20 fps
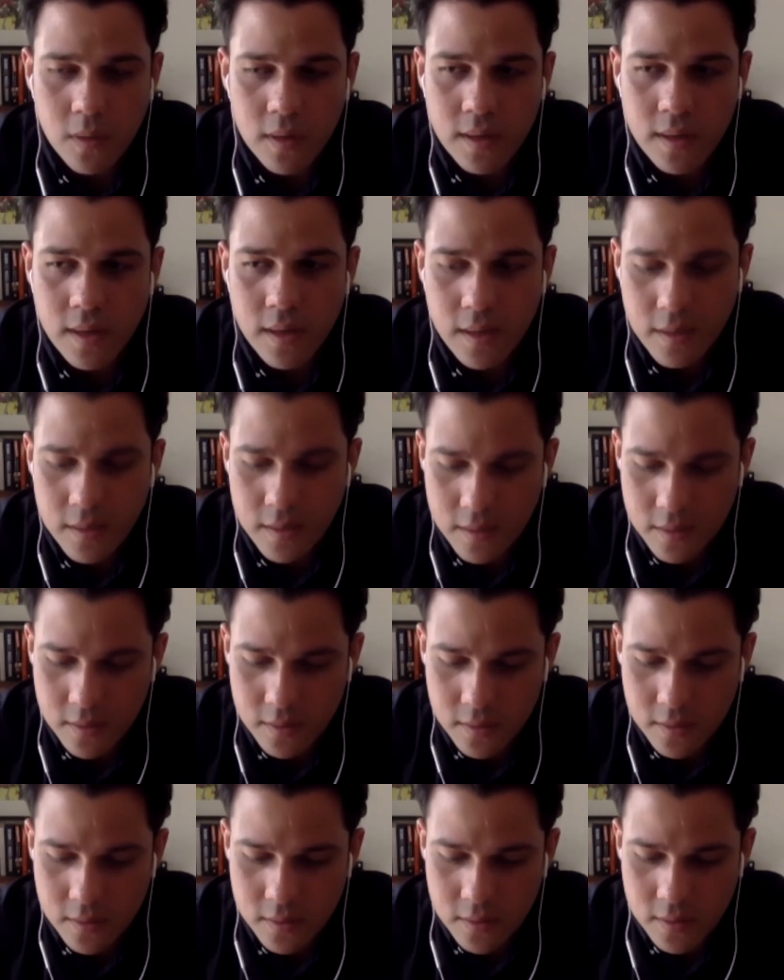kind of
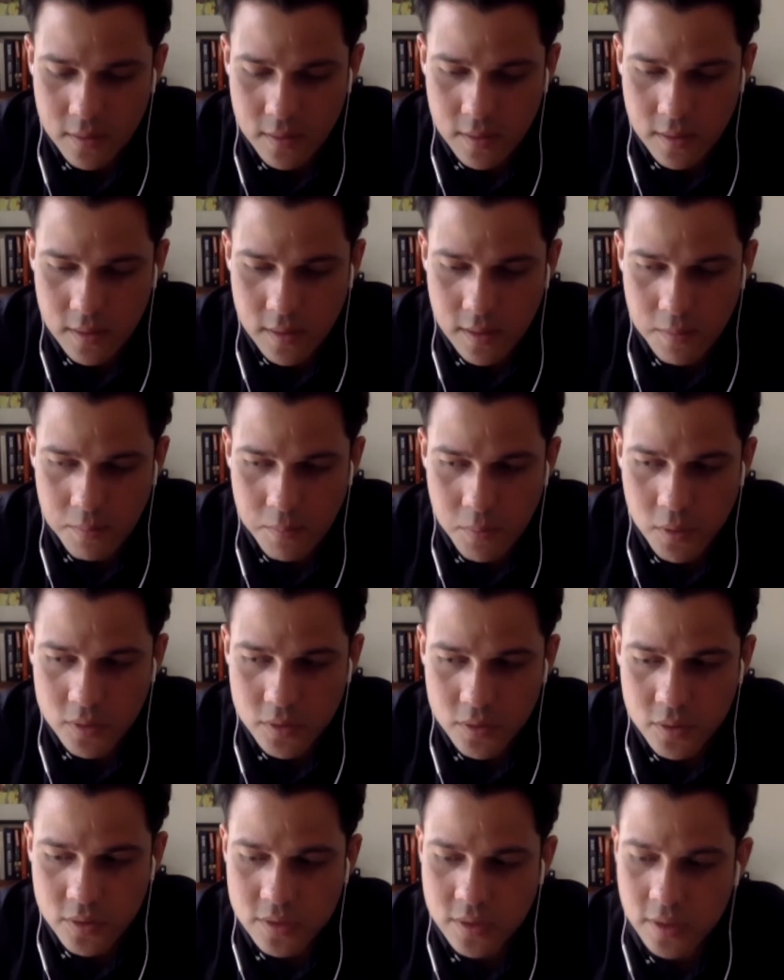books
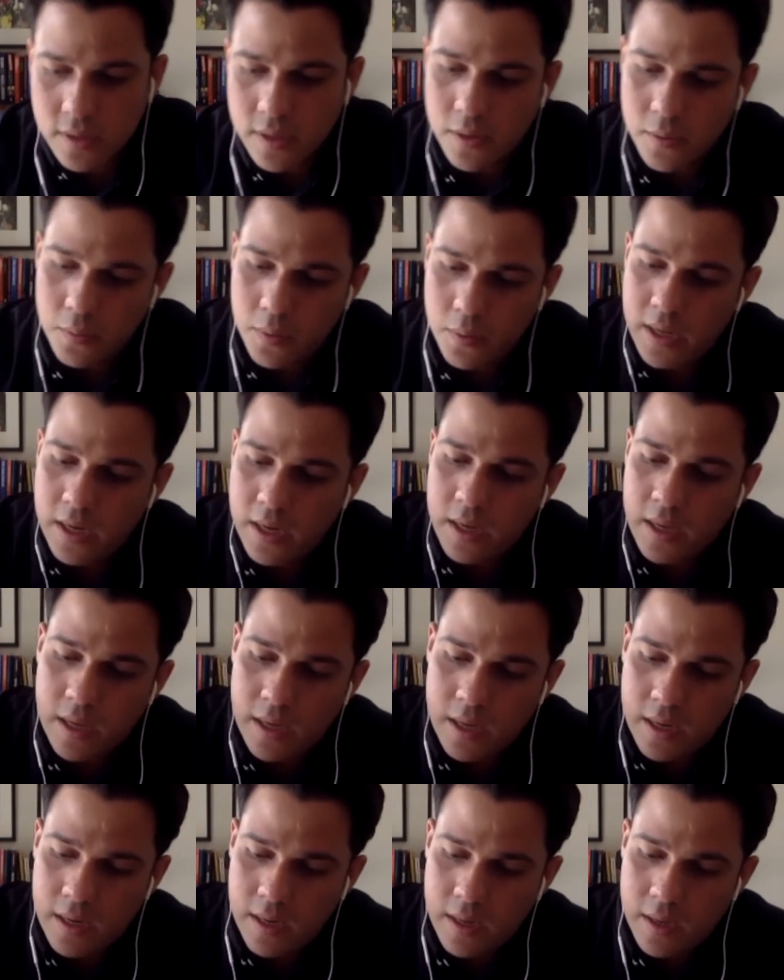you started reading
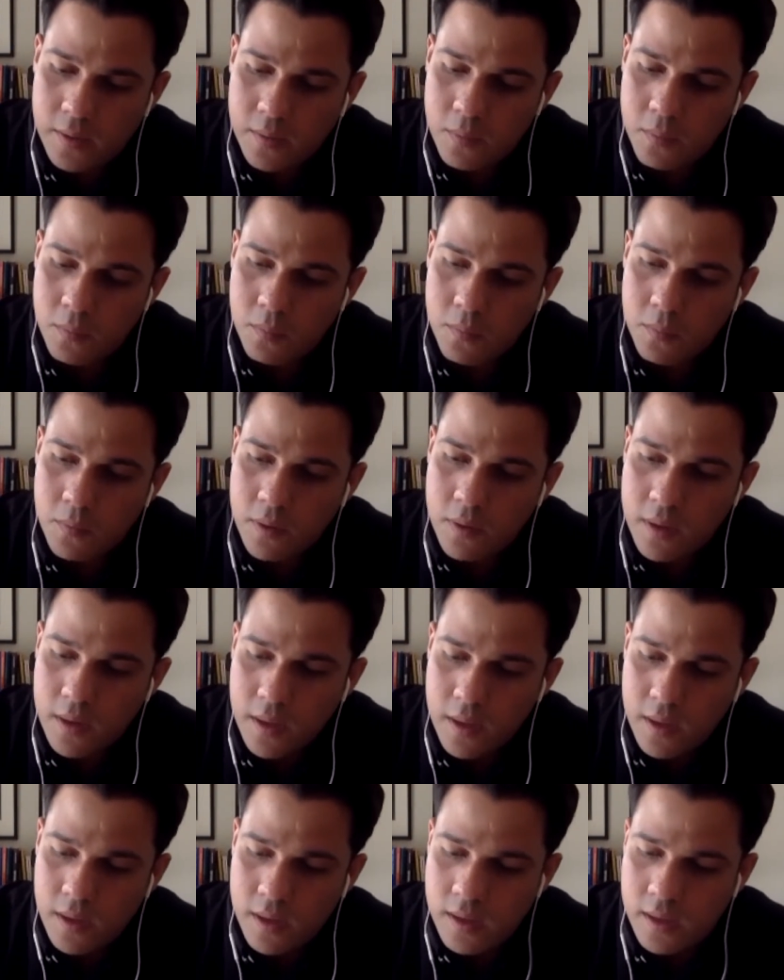and
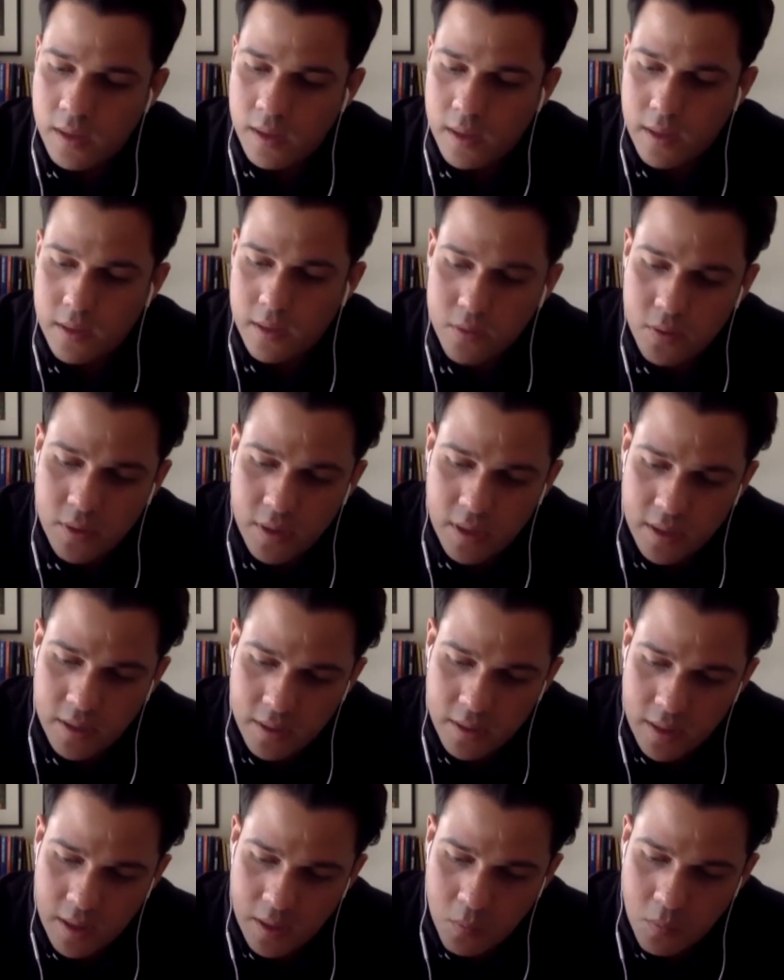in your
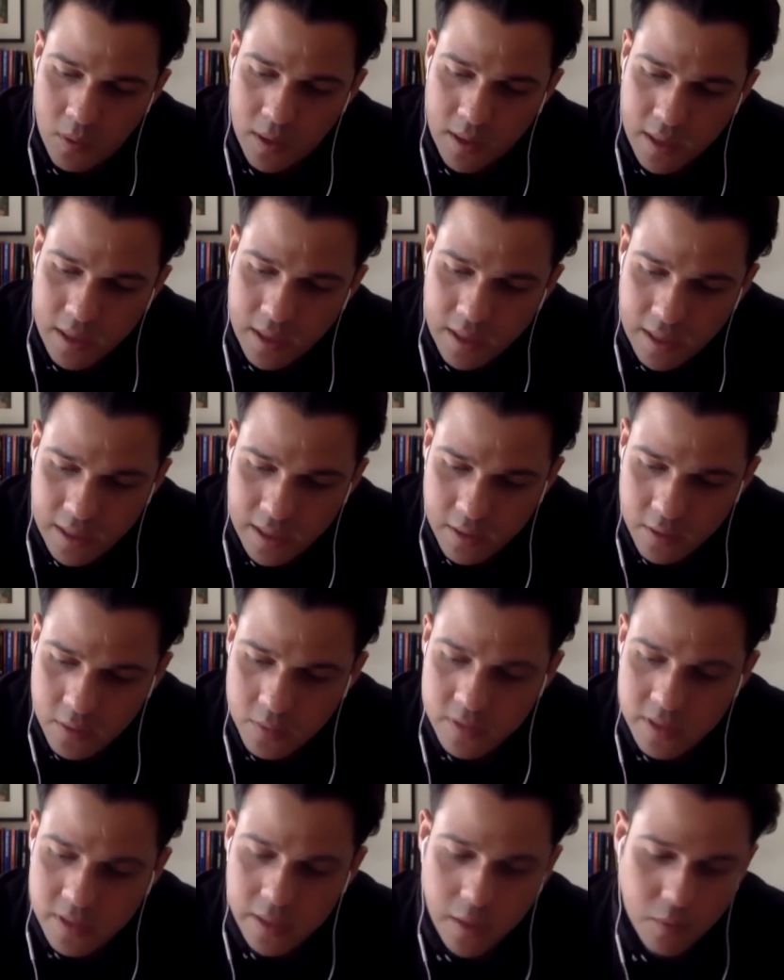like what kind of like
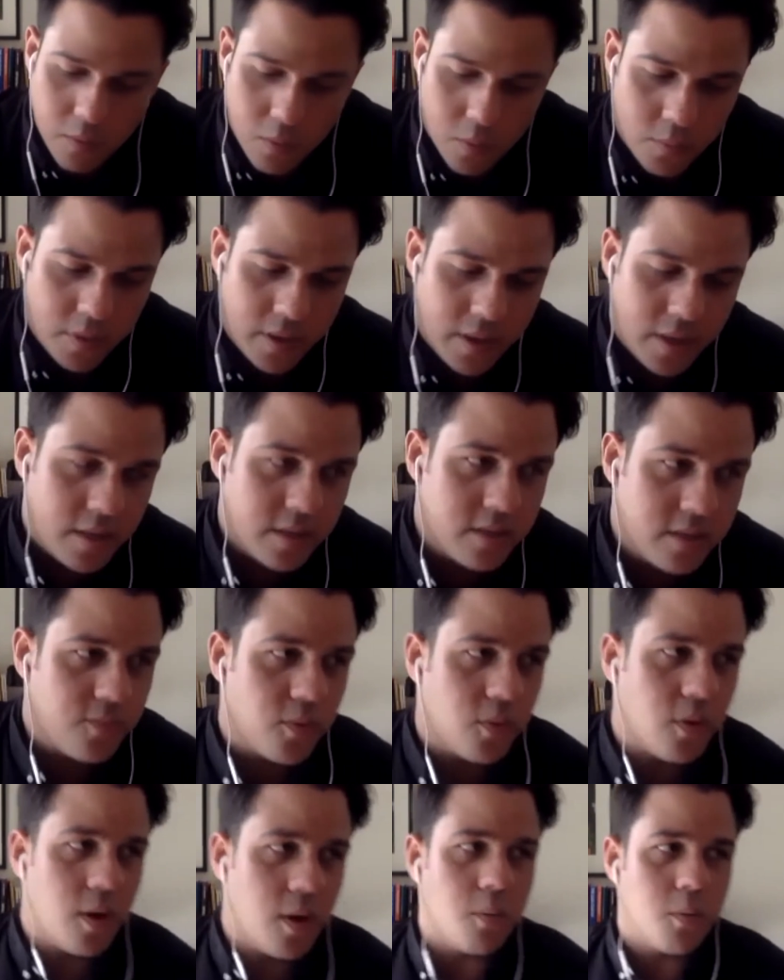Think and Grow Rich,
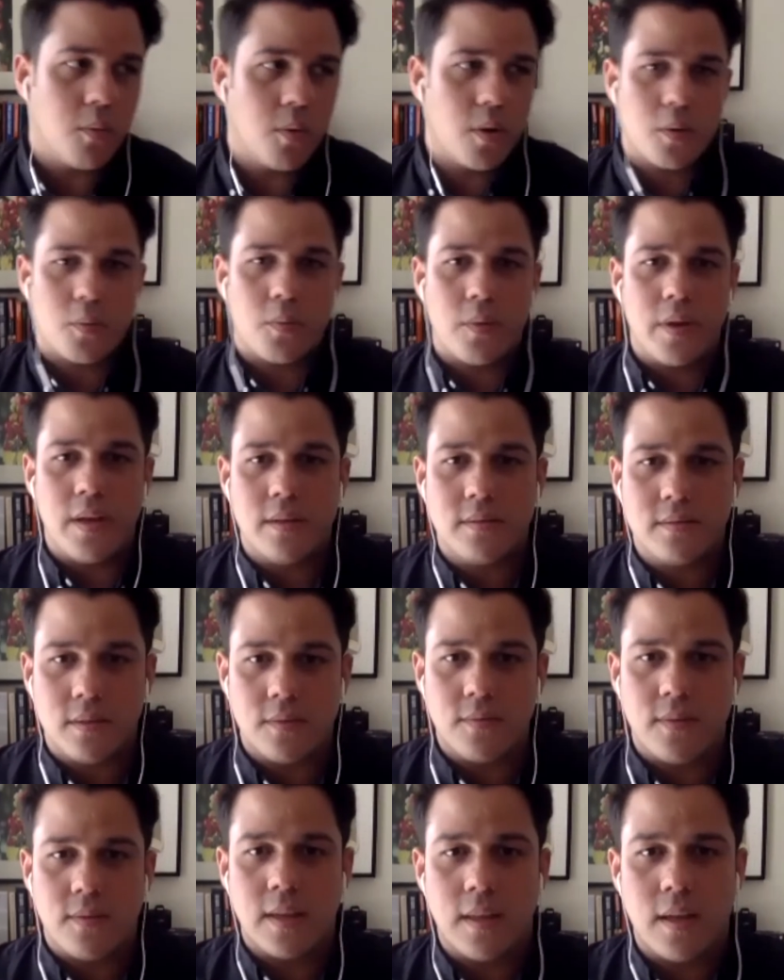4 Hour Work Week,
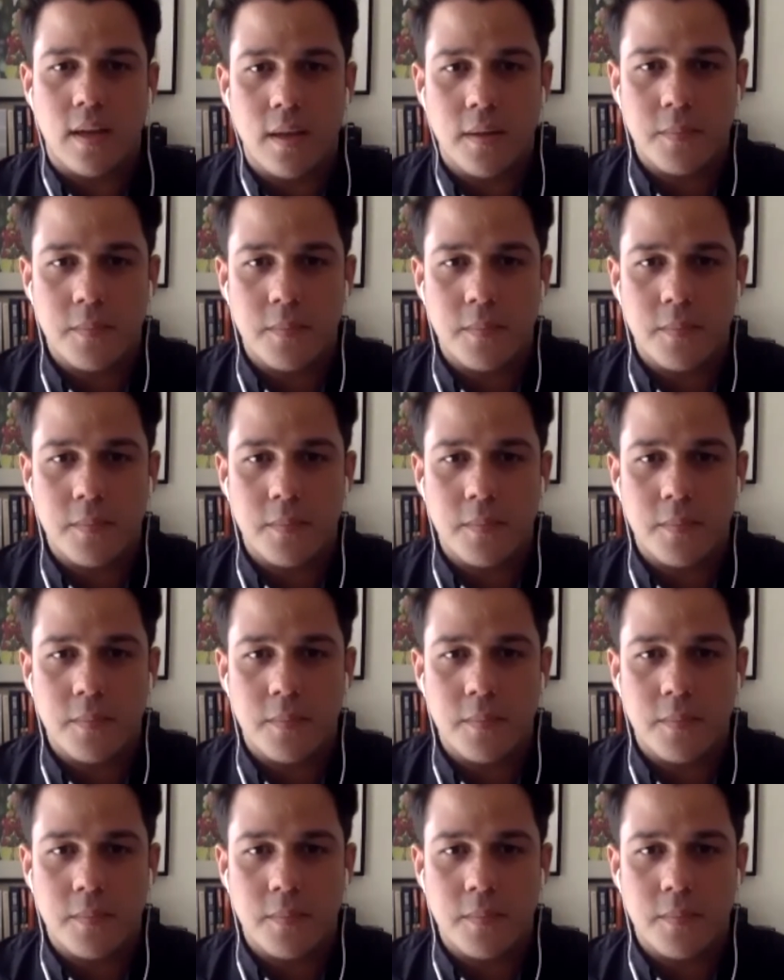stuff like that?